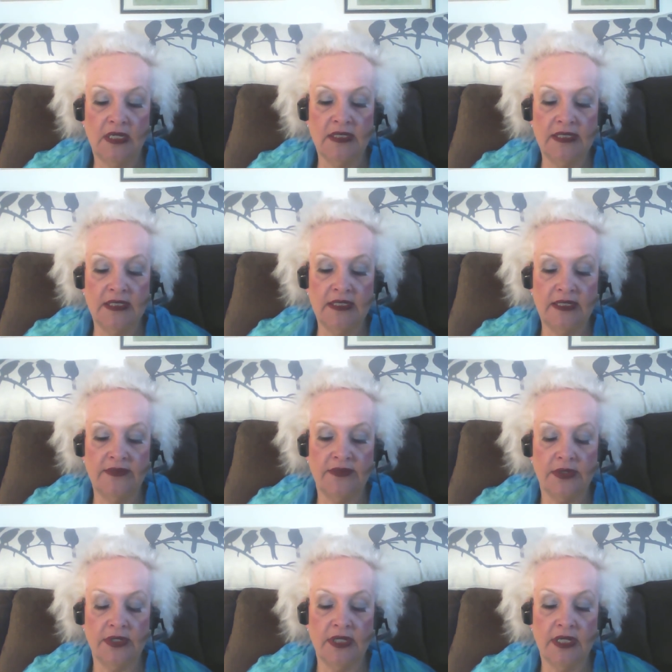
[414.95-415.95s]

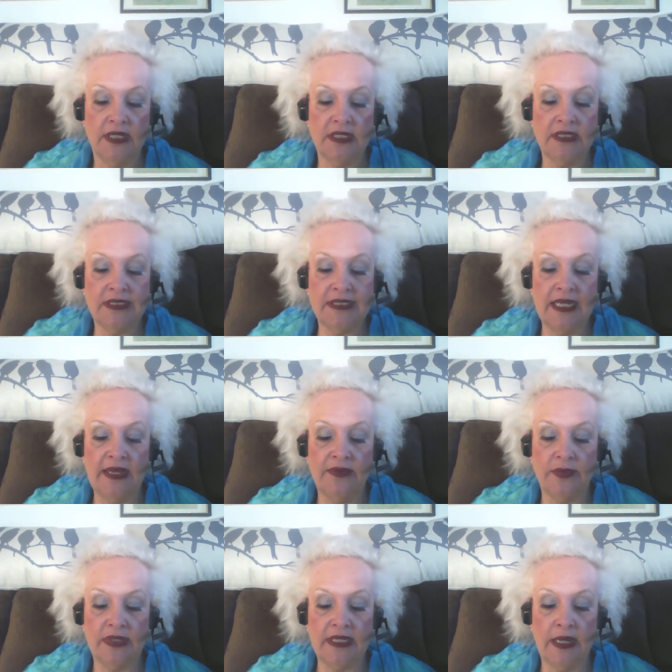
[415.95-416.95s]
Delivered.
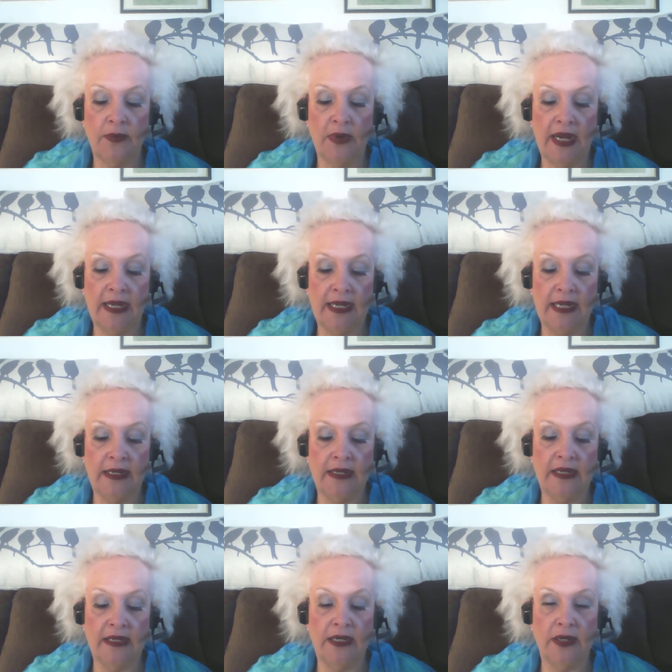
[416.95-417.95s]
Save with thy right hand
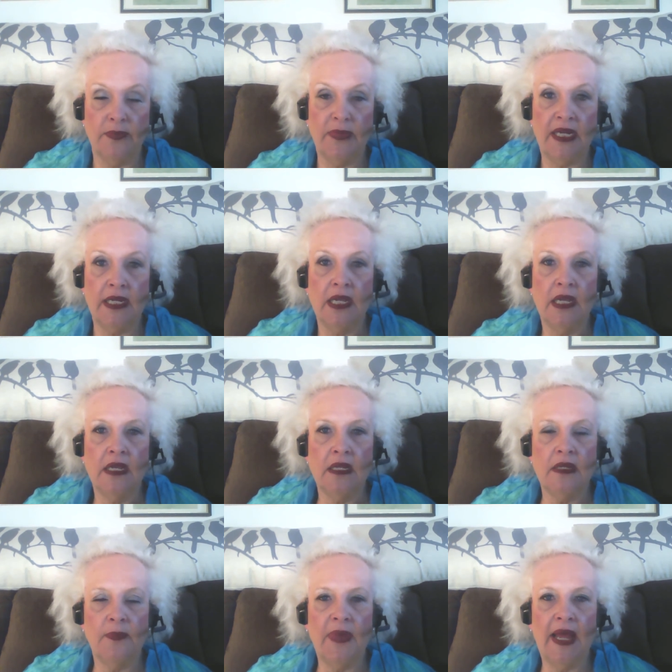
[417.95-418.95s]
and hear me.
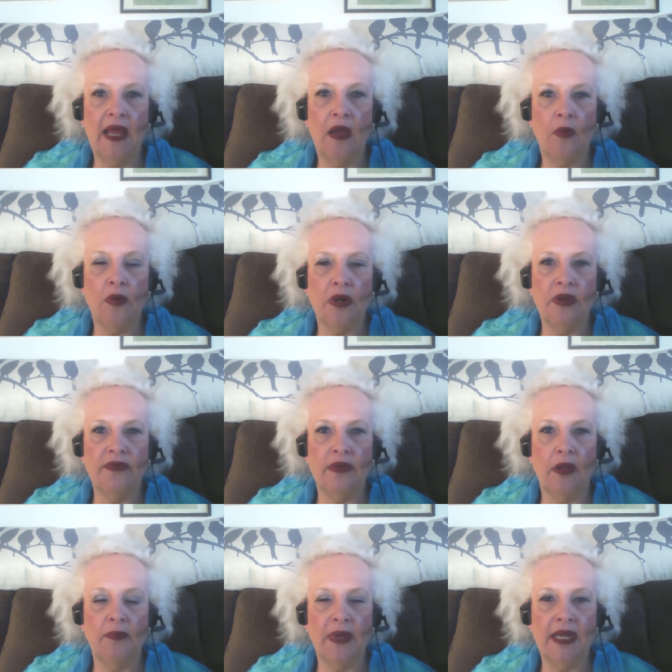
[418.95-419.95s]
The power of
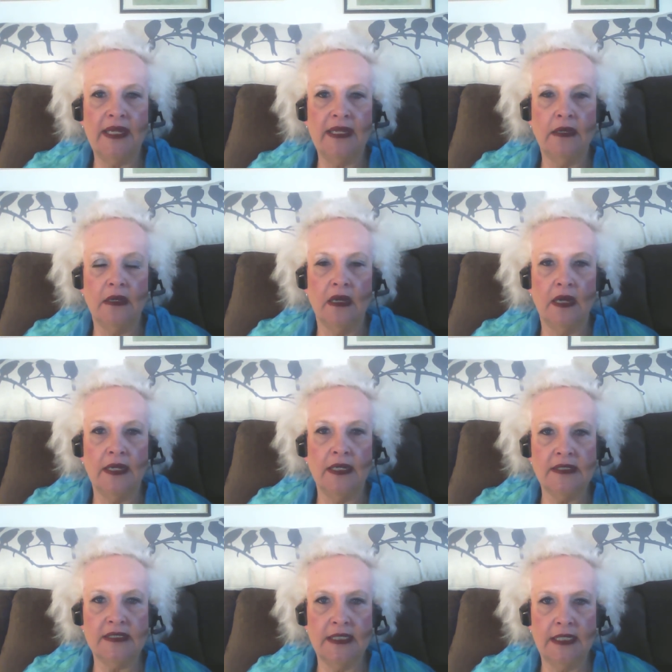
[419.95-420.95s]
Almighty God
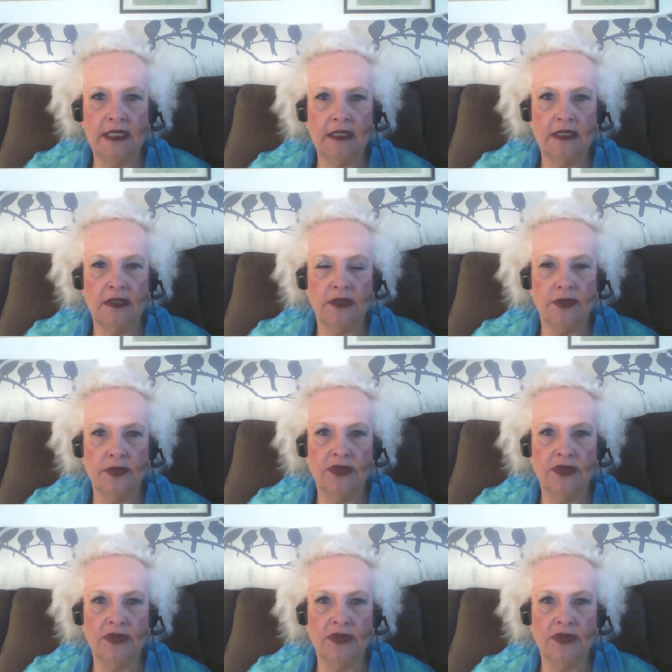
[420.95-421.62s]
is in and through